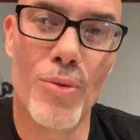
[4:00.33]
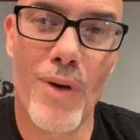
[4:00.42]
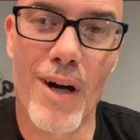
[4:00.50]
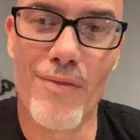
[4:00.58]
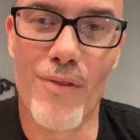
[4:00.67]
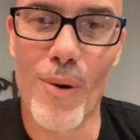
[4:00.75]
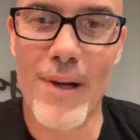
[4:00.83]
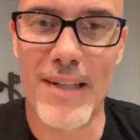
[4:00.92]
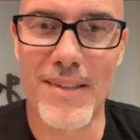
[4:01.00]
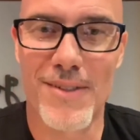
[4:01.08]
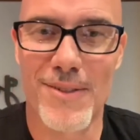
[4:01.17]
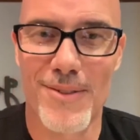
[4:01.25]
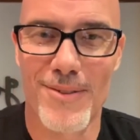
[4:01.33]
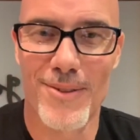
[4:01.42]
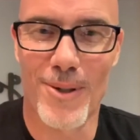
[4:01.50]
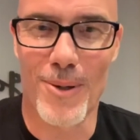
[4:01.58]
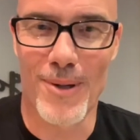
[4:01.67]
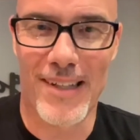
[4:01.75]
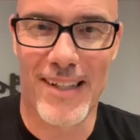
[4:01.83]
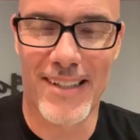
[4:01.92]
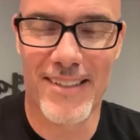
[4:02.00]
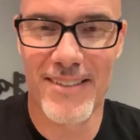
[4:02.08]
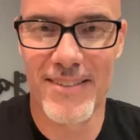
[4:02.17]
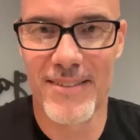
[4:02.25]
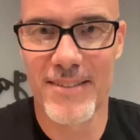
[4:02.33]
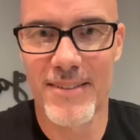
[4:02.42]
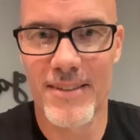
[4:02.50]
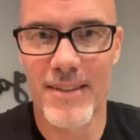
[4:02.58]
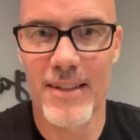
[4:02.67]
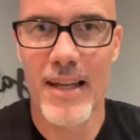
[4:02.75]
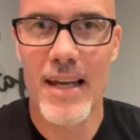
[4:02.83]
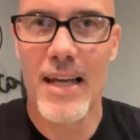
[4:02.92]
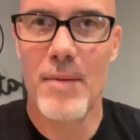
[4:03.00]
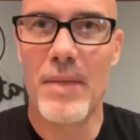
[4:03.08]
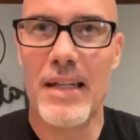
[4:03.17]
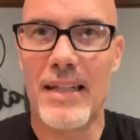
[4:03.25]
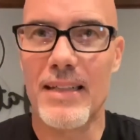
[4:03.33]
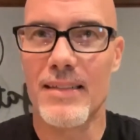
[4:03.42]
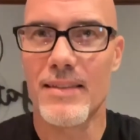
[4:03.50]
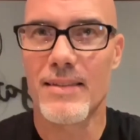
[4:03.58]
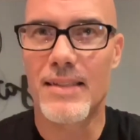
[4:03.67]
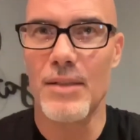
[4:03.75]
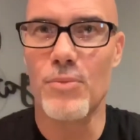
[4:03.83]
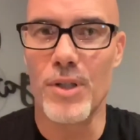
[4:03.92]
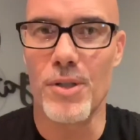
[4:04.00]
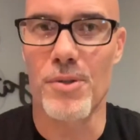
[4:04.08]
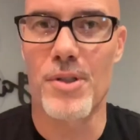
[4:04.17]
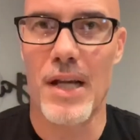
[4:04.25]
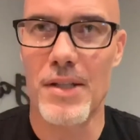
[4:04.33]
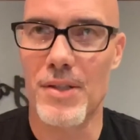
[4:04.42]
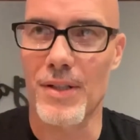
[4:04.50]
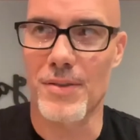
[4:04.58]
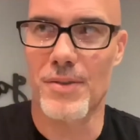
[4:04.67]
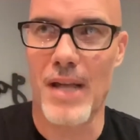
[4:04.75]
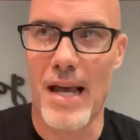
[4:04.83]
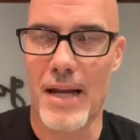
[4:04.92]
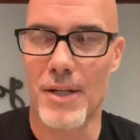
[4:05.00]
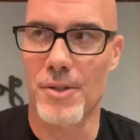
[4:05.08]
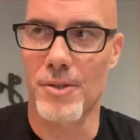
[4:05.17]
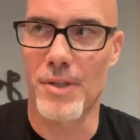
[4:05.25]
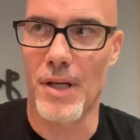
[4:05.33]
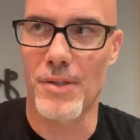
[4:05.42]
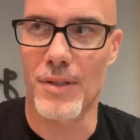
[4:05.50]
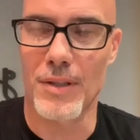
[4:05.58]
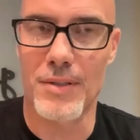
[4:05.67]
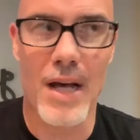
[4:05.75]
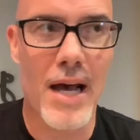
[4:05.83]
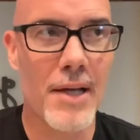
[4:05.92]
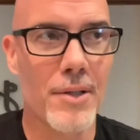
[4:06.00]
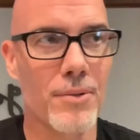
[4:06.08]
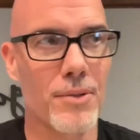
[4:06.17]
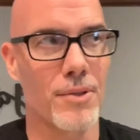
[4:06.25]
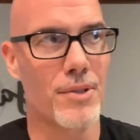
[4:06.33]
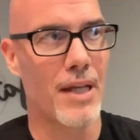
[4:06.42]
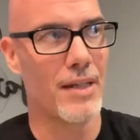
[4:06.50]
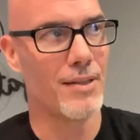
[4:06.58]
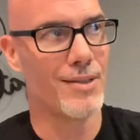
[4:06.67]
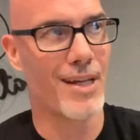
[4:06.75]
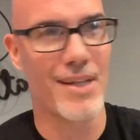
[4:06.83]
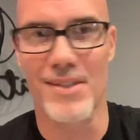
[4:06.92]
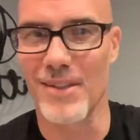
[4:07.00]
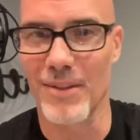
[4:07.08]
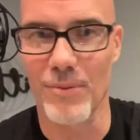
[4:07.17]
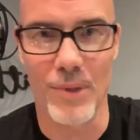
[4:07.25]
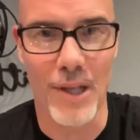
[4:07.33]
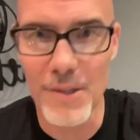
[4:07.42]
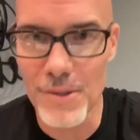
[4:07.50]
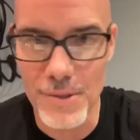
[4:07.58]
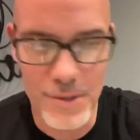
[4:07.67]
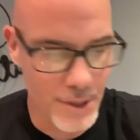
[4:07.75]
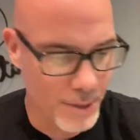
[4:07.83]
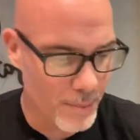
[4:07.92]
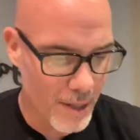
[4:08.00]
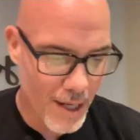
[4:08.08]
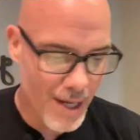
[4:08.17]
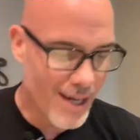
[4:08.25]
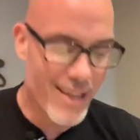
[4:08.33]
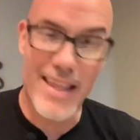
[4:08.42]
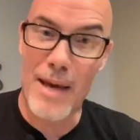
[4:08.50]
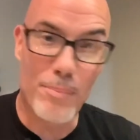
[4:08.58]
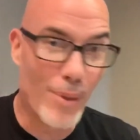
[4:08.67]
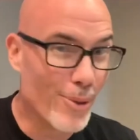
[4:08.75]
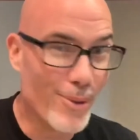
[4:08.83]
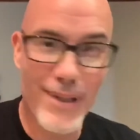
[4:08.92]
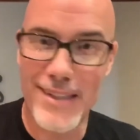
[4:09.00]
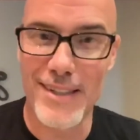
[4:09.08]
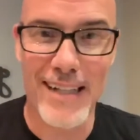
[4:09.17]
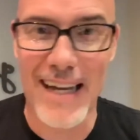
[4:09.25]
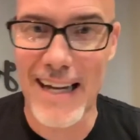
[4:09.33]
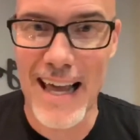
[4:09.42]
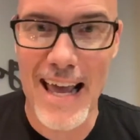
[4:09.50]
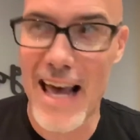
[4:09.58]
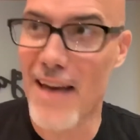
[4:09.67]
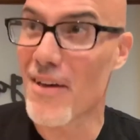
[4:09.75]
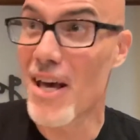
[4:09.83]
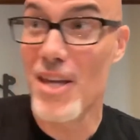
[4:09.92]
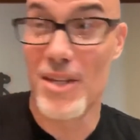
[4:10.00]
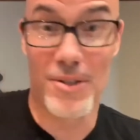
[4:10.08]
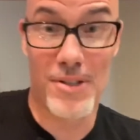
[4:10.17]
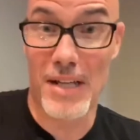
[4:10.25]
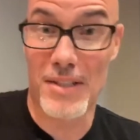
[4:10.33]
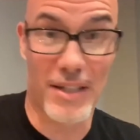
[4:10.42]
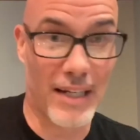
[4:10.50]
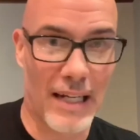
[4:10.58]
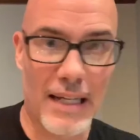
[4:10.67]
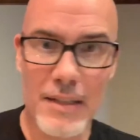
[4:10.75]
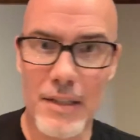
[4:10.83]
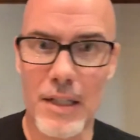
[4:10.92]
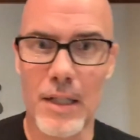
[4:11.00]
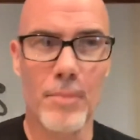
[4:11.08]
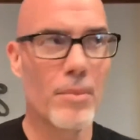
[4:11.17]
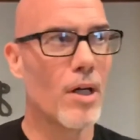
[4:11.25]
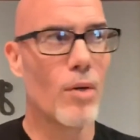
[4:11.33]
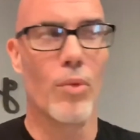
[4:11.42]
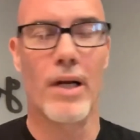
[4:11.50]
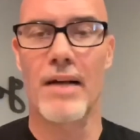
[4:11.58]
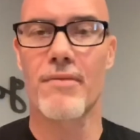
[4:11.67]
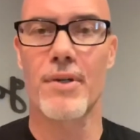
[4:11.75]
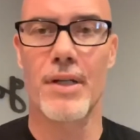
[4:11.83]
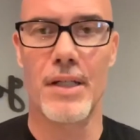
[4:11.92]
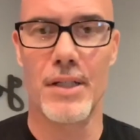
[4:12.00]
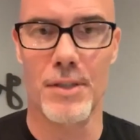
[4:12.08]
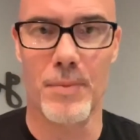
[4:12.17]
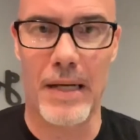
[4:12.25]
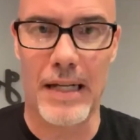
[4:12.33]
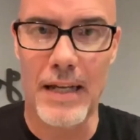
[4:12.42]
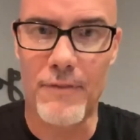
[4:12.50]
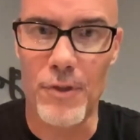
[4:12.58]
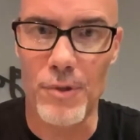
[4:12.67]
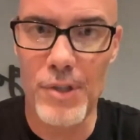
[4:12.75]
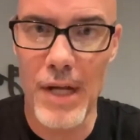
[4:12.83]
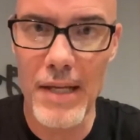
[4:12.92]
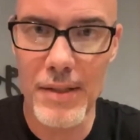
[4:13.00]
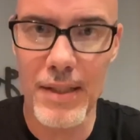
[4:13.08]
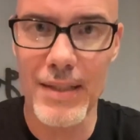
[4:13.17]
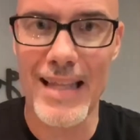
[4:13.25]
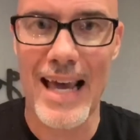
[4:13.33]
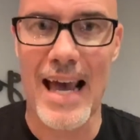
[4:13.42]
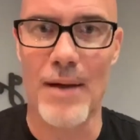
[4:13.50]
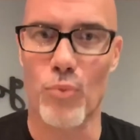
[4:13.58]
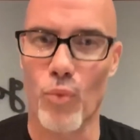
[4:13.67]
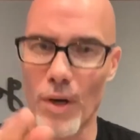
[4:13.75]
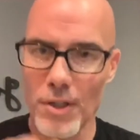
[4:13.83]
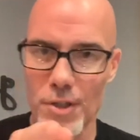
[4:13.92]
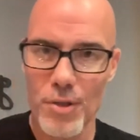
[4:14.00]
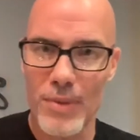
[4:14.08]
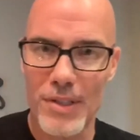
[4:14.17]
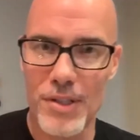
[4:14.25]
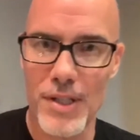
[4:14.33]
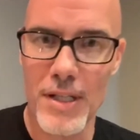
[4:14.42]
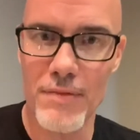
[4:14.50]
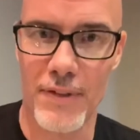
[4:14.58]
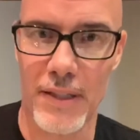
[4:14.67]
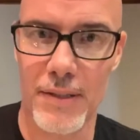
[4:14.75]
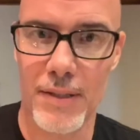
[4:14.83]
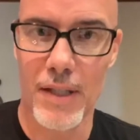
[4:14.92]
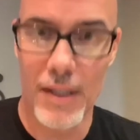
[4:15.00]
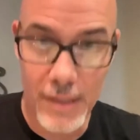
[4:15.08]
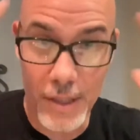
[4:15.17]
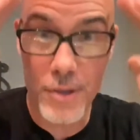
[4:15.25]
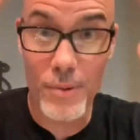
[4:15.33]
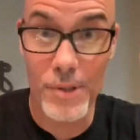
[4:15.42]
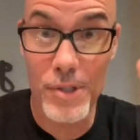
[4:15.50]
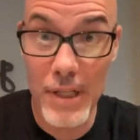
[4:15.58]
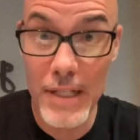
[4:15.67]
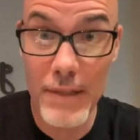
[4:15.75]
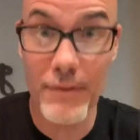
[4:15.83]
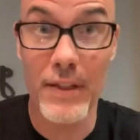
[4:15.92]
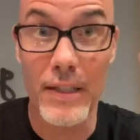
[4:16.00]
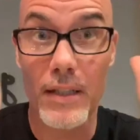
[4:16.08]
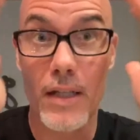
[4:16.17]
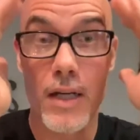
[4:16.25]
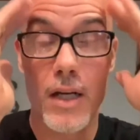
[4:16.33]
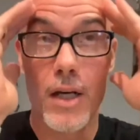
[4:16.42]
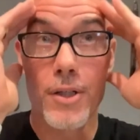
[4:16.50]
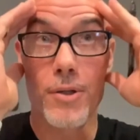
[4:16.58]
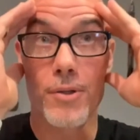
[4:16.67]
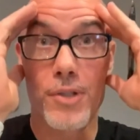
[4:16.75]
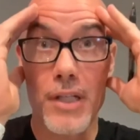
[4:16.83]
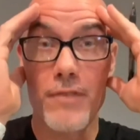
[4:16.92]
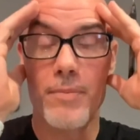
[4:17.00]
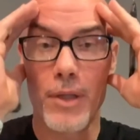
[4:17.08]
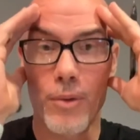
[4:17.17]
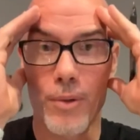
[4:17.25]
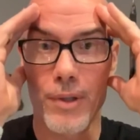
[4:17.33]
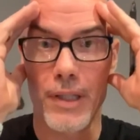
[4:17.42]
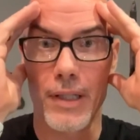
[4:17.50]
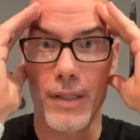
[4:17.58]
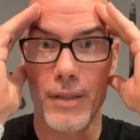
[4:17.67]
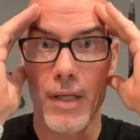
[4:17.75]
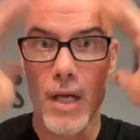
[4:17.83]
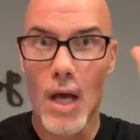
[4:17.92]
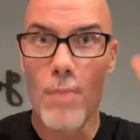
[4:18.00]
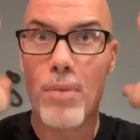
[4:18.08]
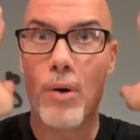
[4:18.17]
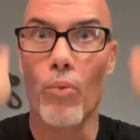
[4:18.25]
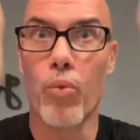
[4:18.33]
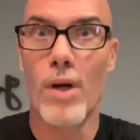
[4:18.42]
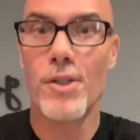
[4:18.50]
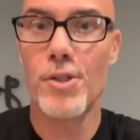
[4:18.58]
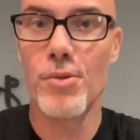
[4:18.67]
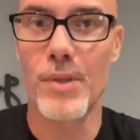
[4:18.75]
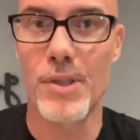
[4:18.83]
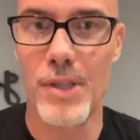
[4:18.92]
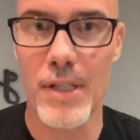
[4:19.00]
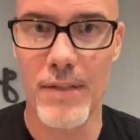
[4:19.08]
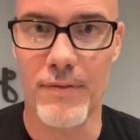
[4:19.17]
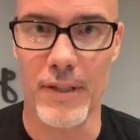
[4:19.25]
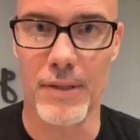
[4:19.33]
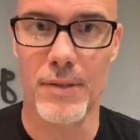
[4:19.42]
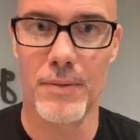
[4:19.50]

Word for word: avoidance oriented. Meaning, see, when you're chasing a status, you're chasing a title, you're chasing a relationship, that boo that you got to have, you're chasing an income, whatever it is, man. If you're chasing that, once you achieve it, see, you're achieving you're achievement oriented. But once you achieve it,